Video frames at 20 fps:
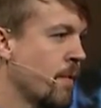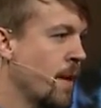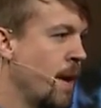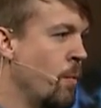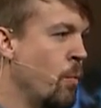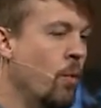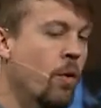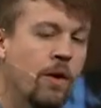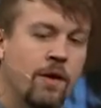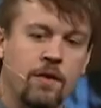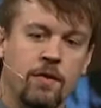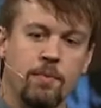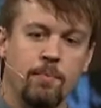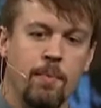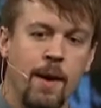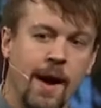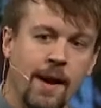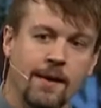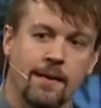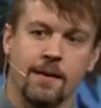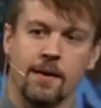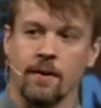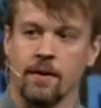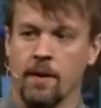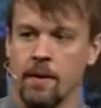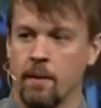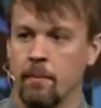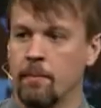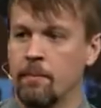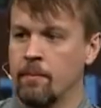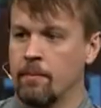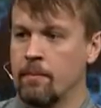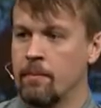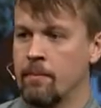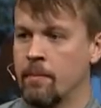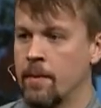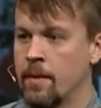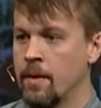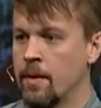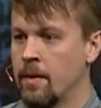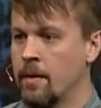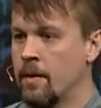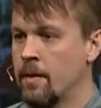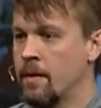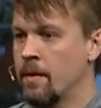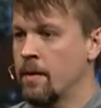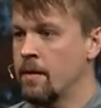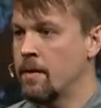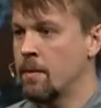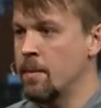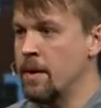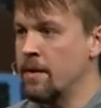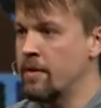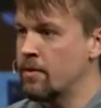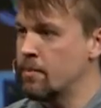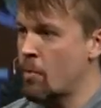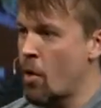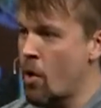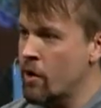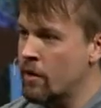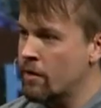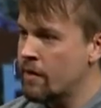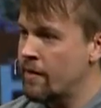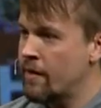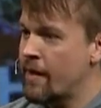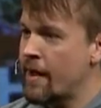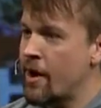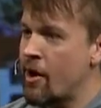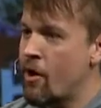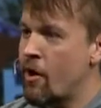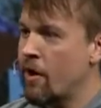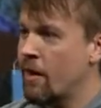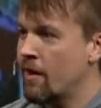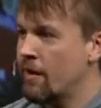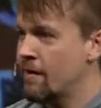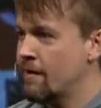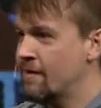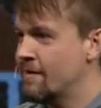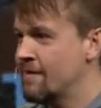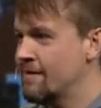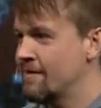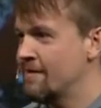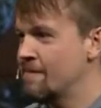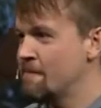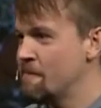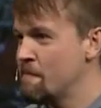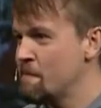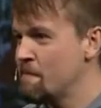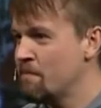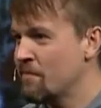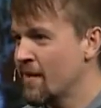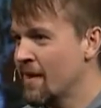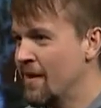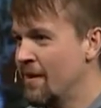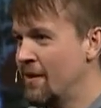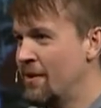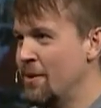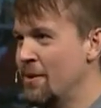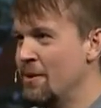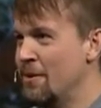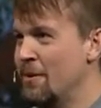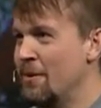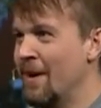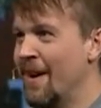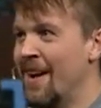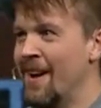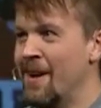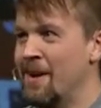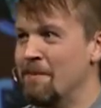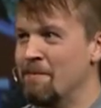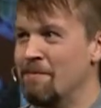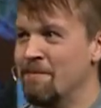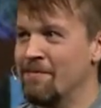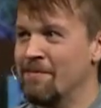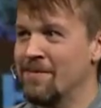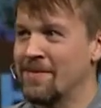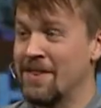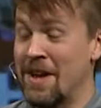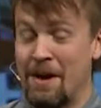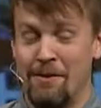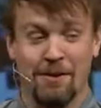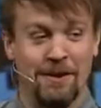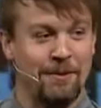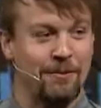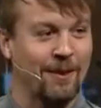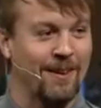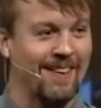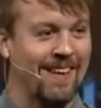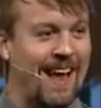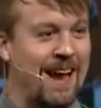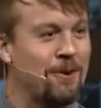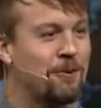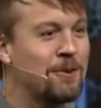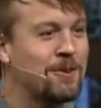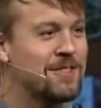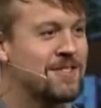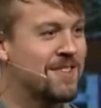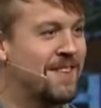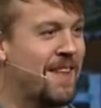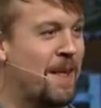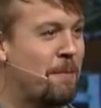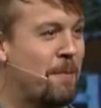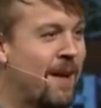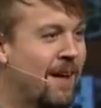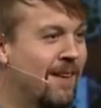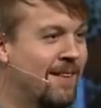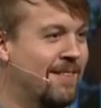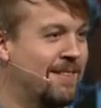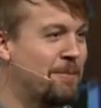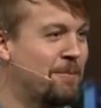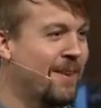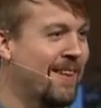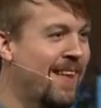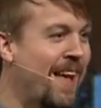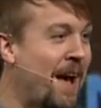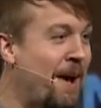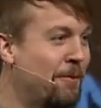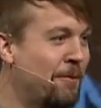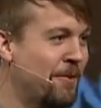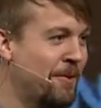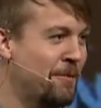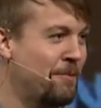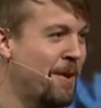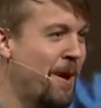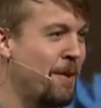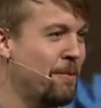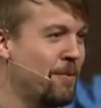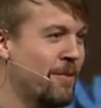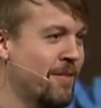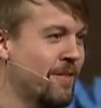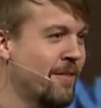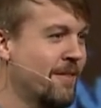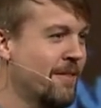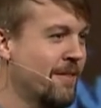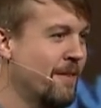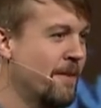And we're expecting them to be smarter than they are, to, um, to have a different language than they may typically have sometimes,